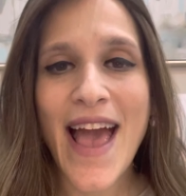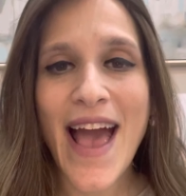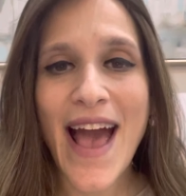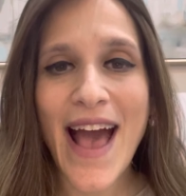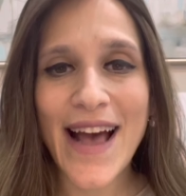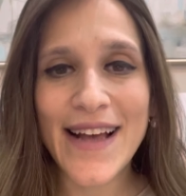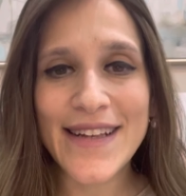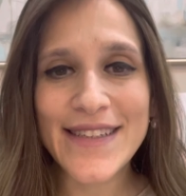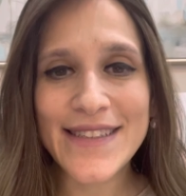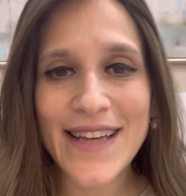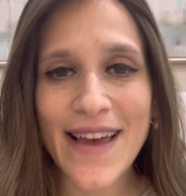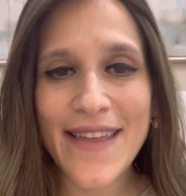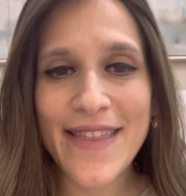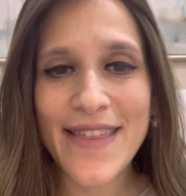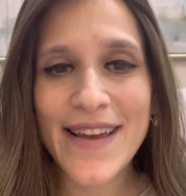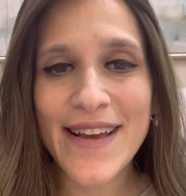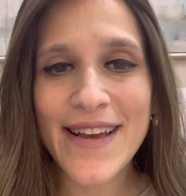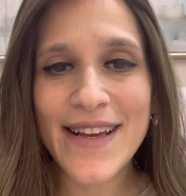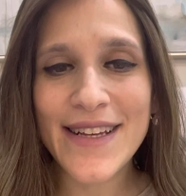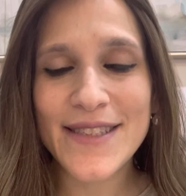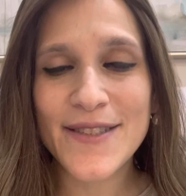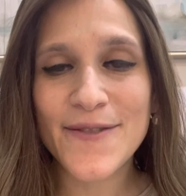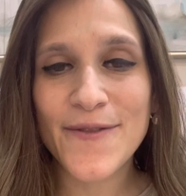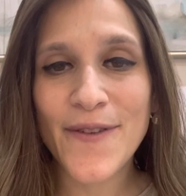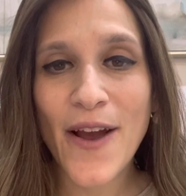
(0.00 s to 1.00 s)
And I
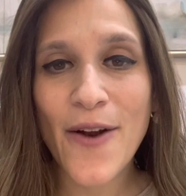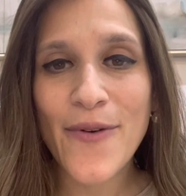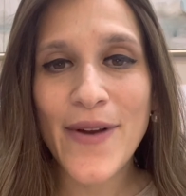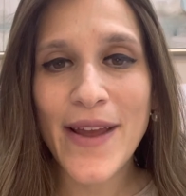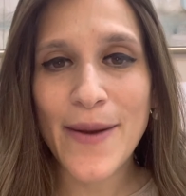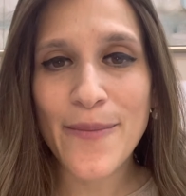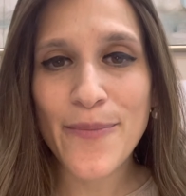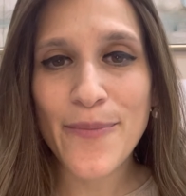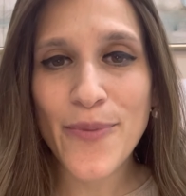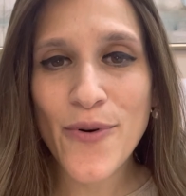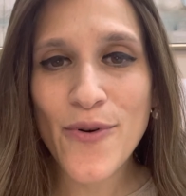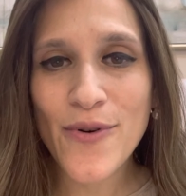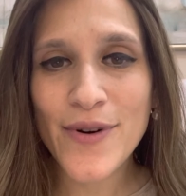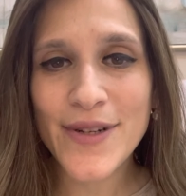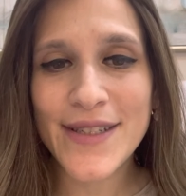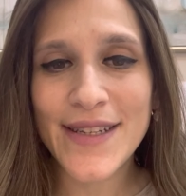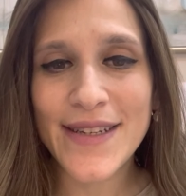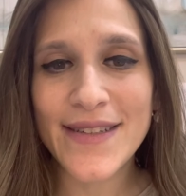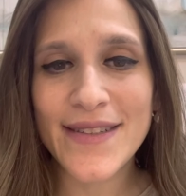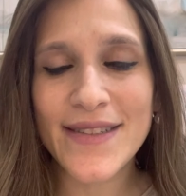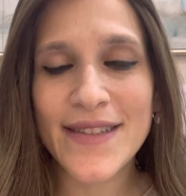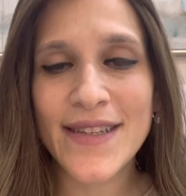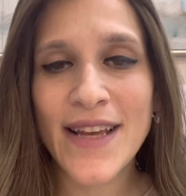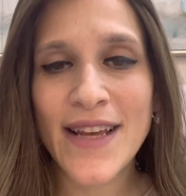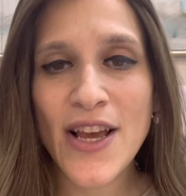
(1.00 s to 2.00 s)
think it's very
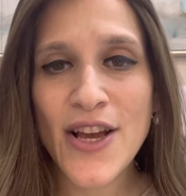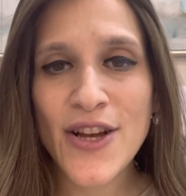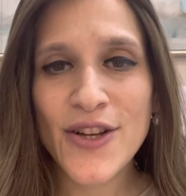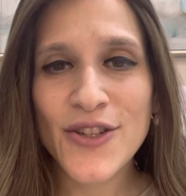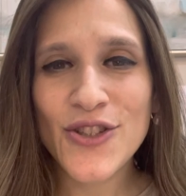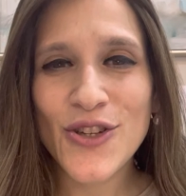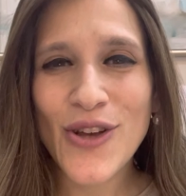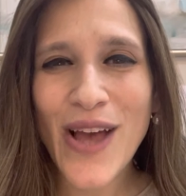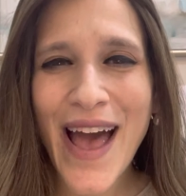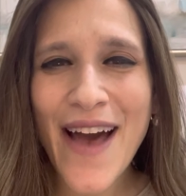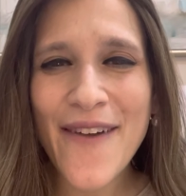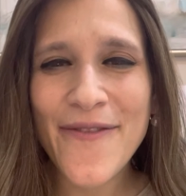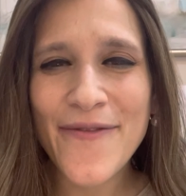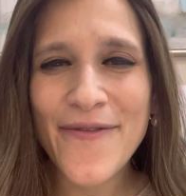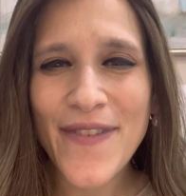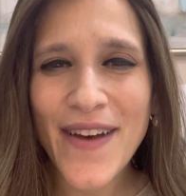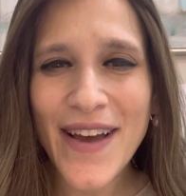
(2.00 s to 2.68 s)
important to have